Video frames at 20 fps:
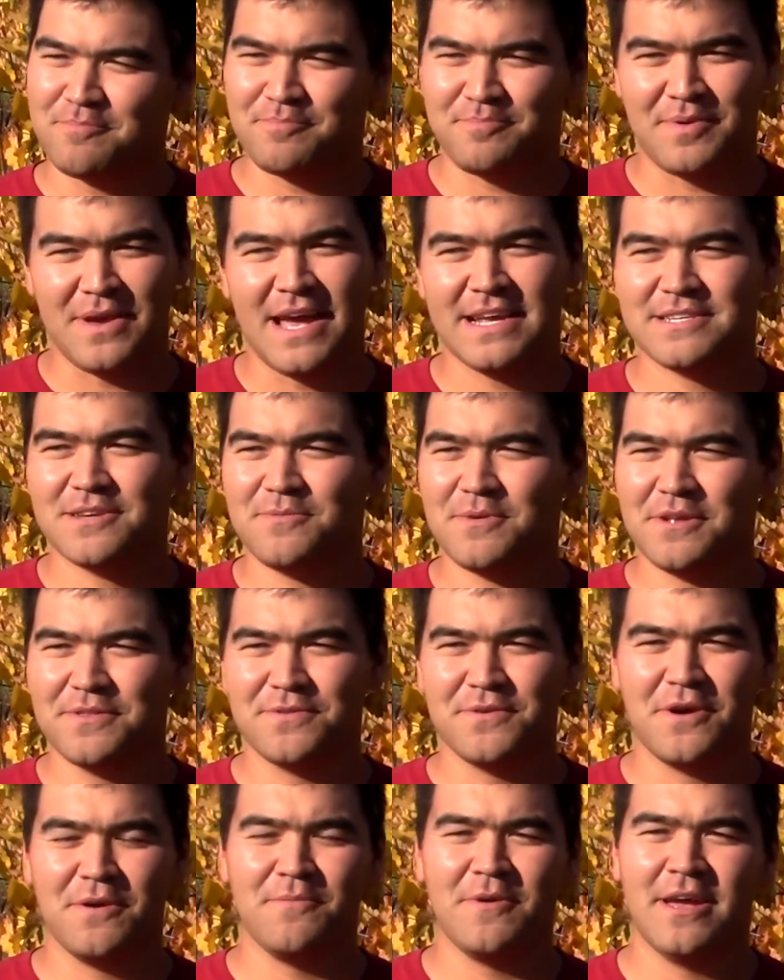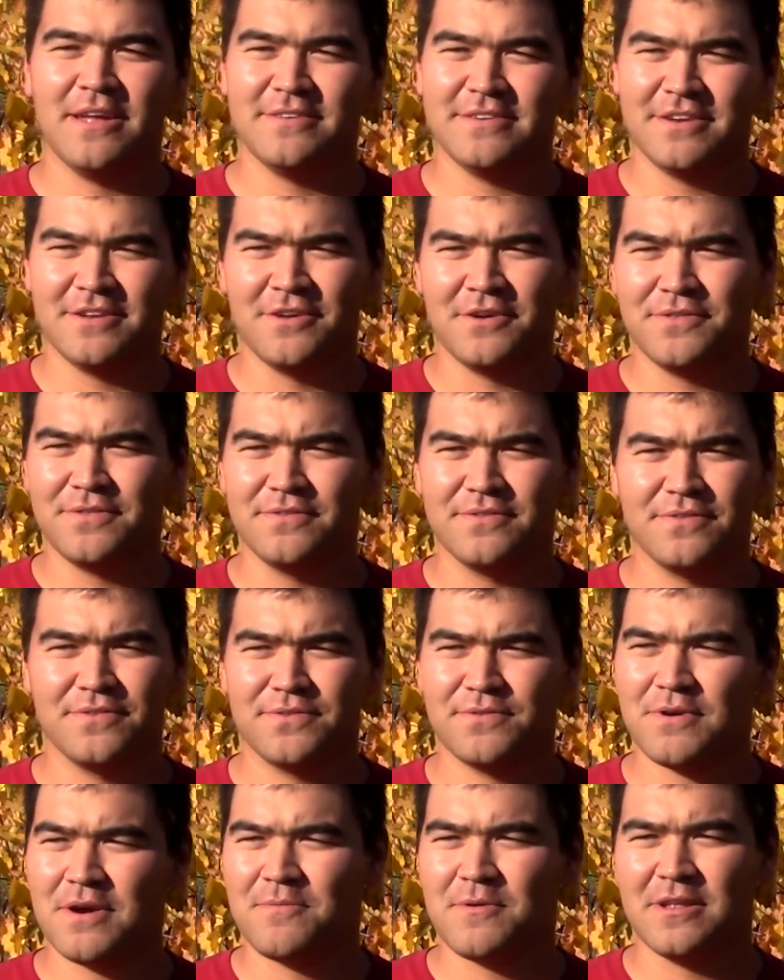Basketball throughout my
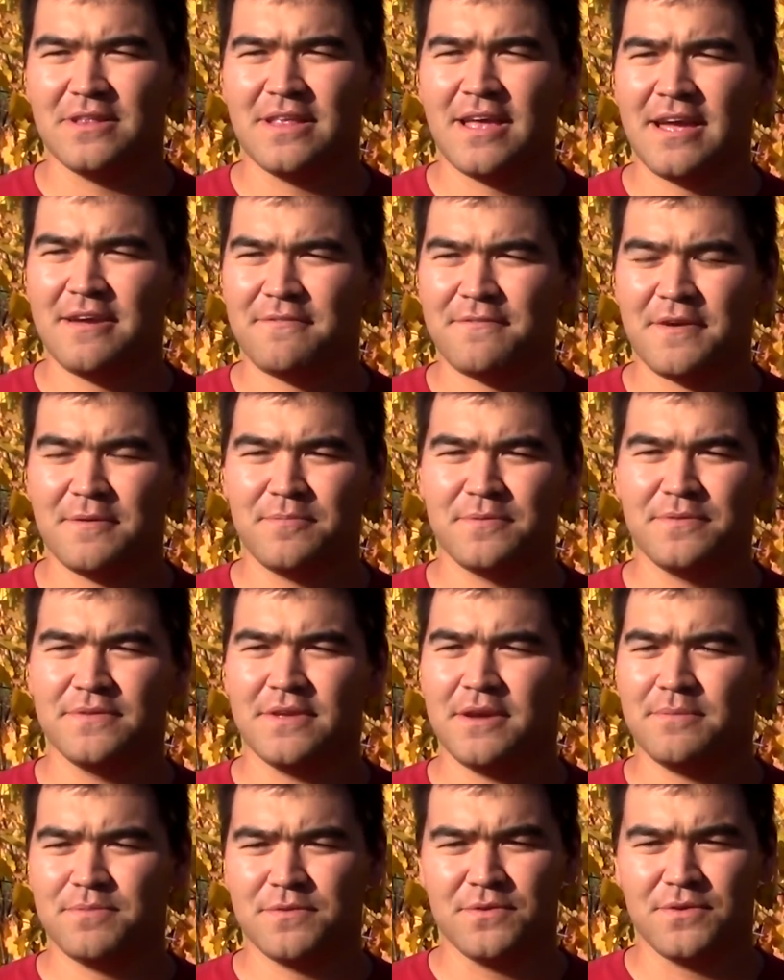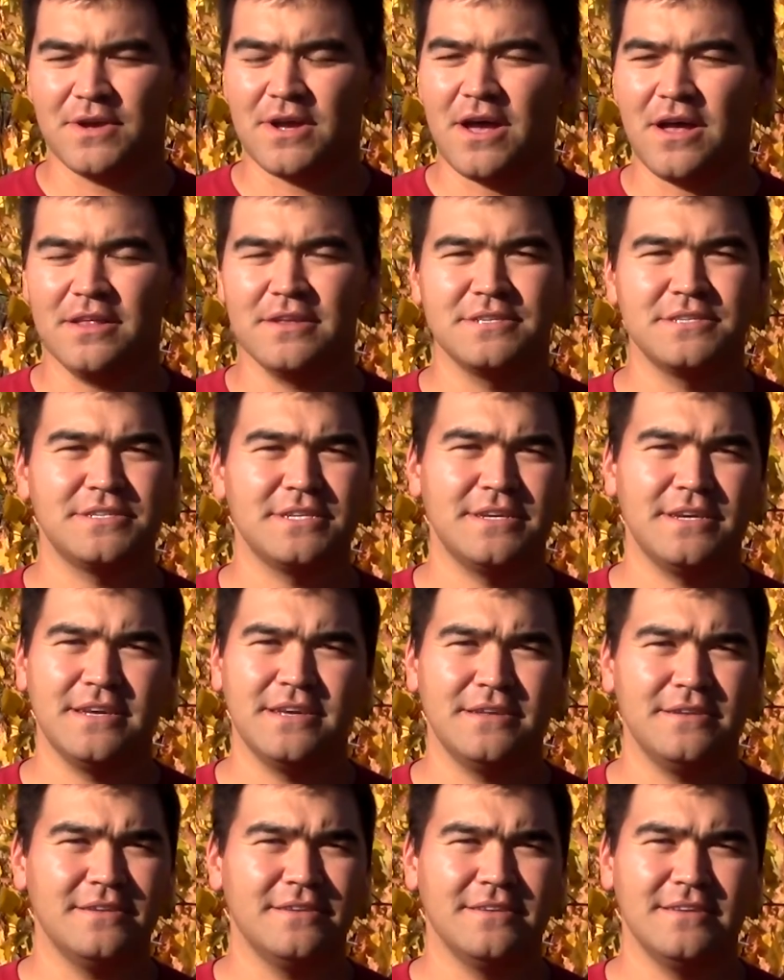life up through college,
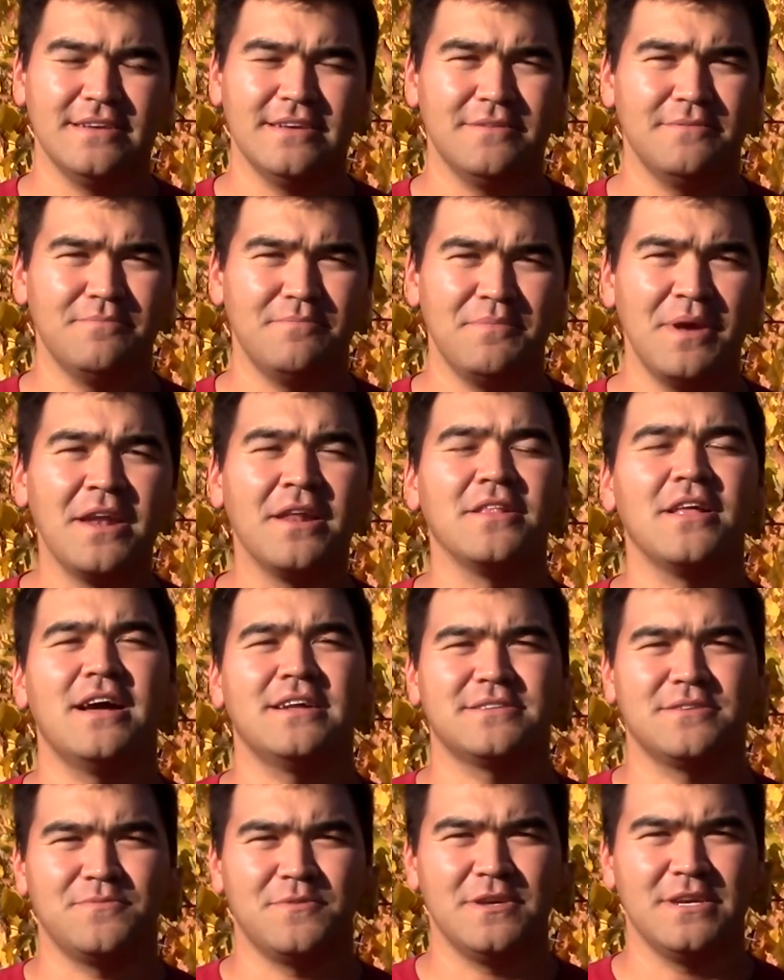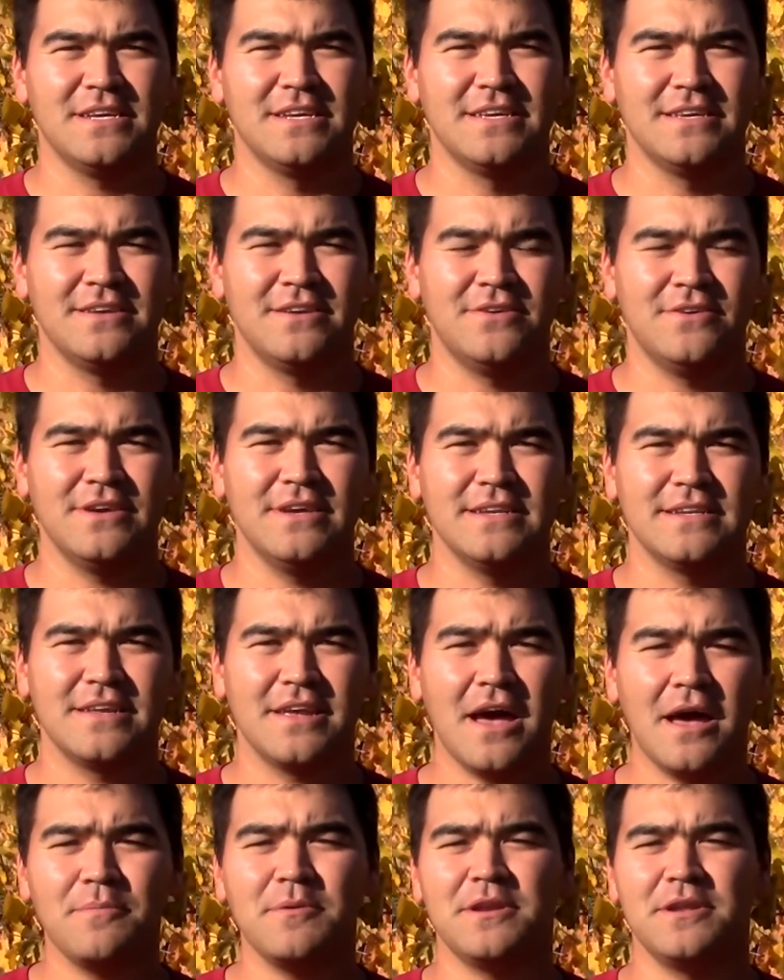it meant a lot to me. You know, it
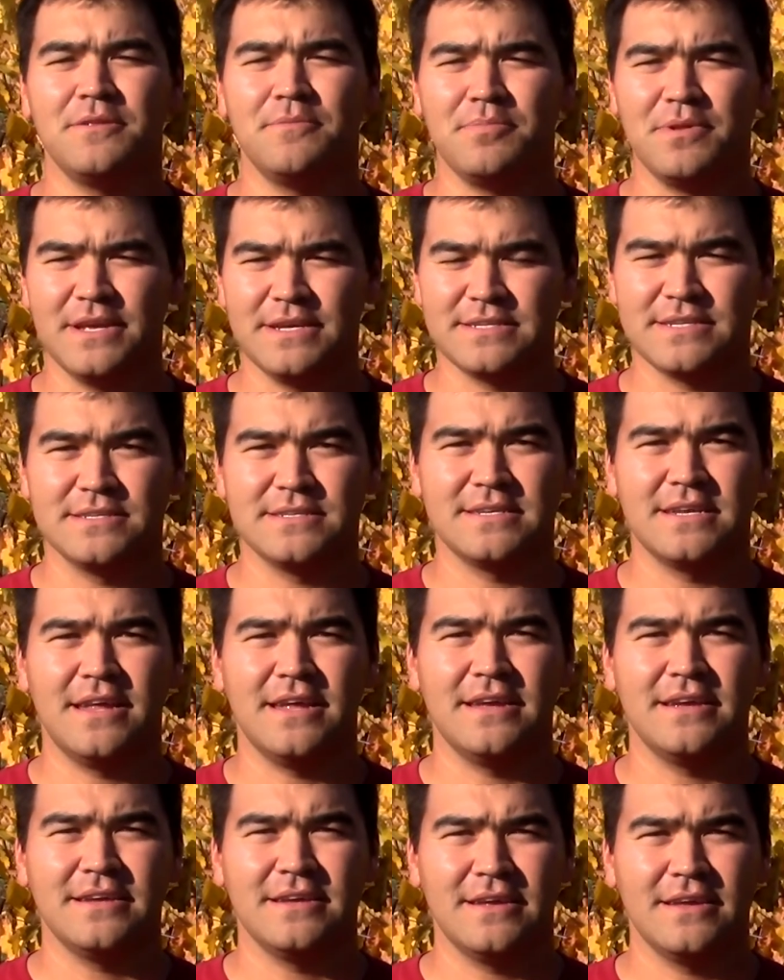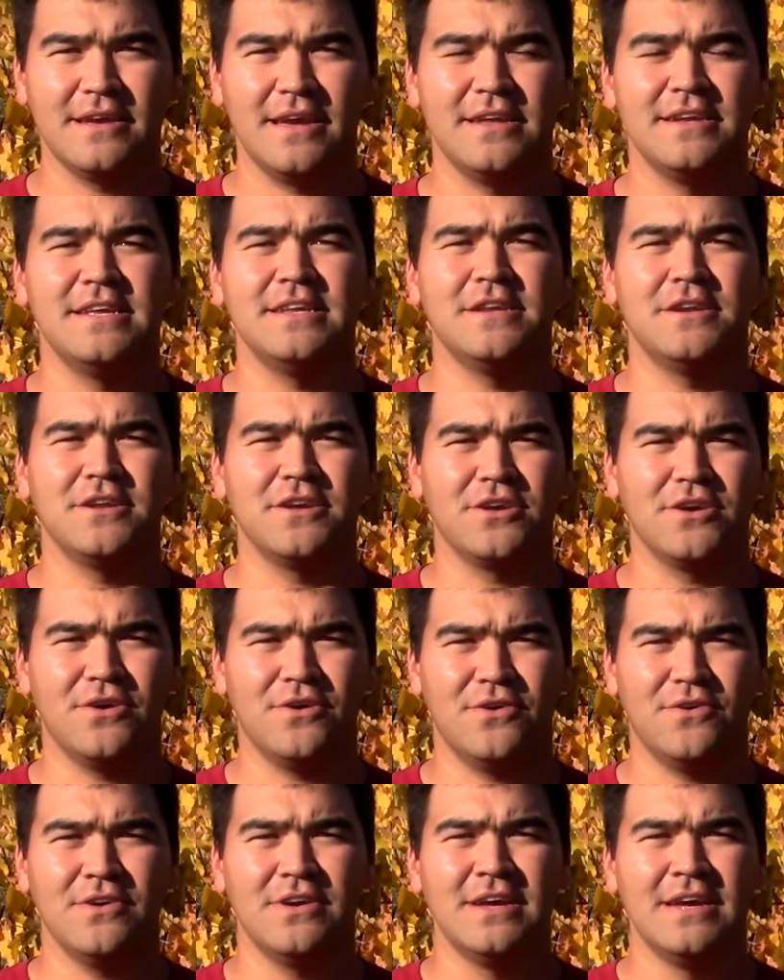got me to the places that I needed to
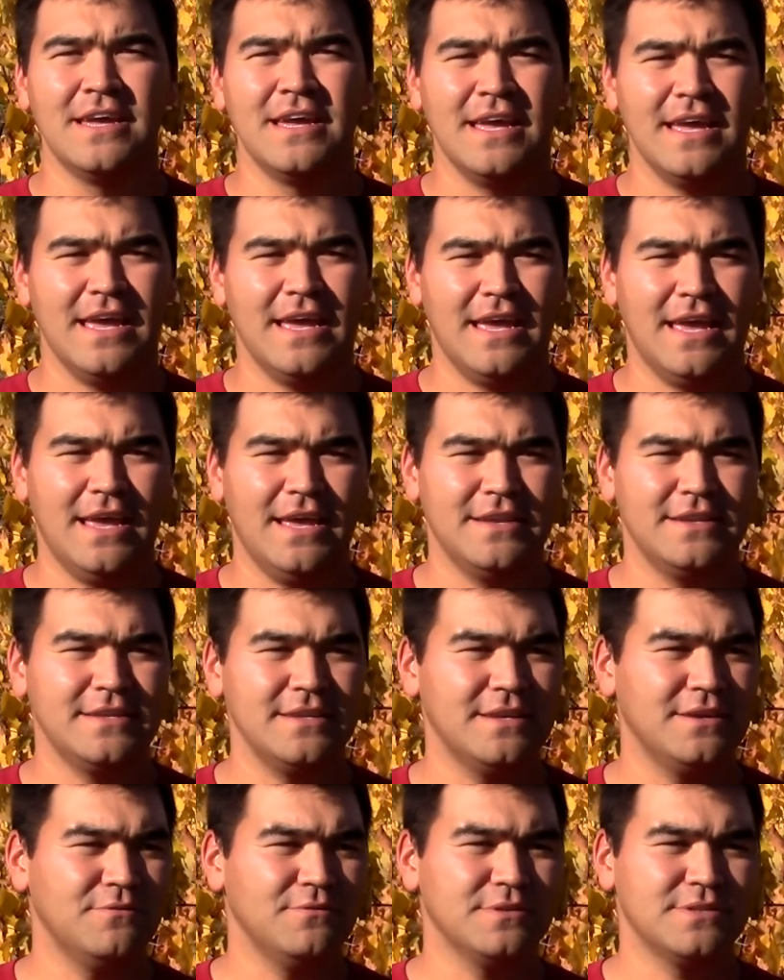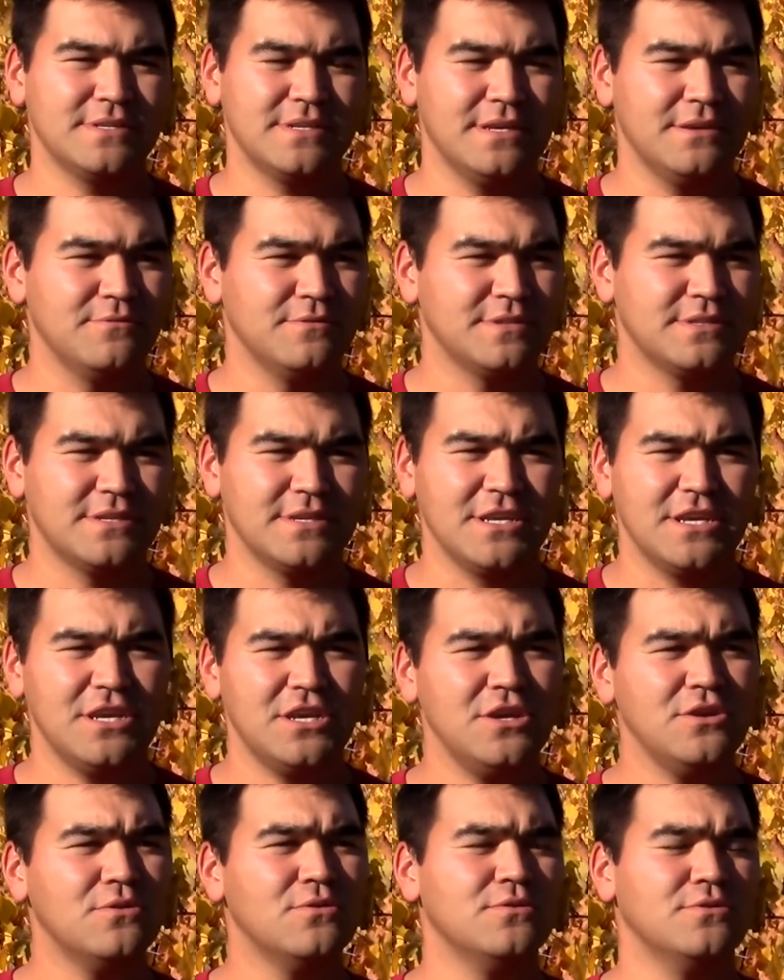go, and it was the
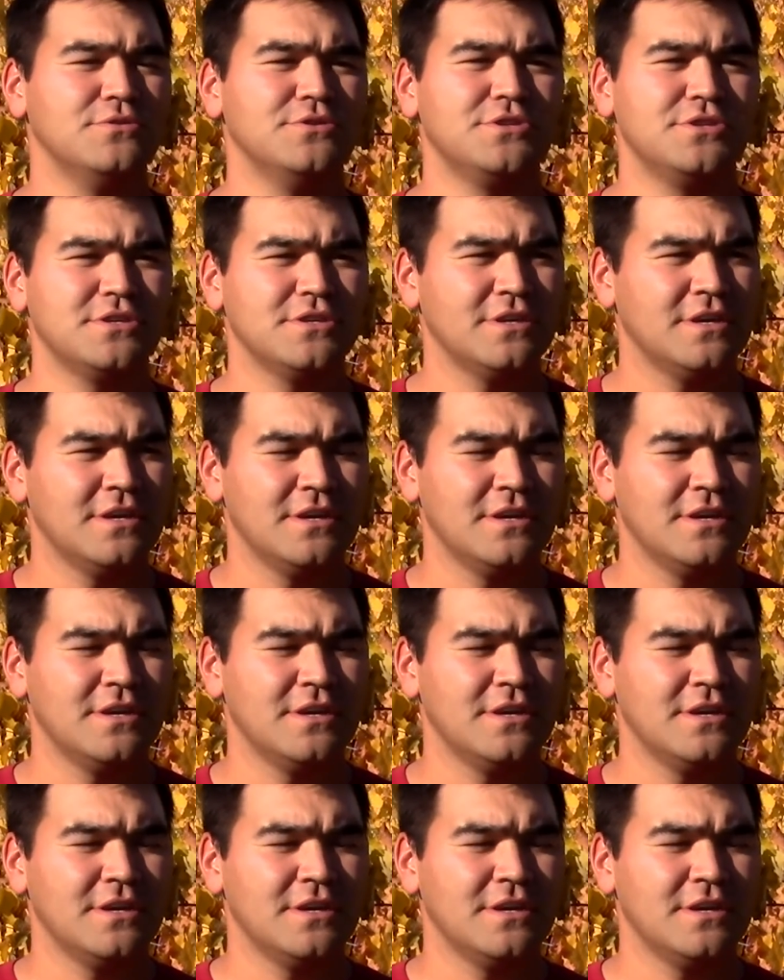huge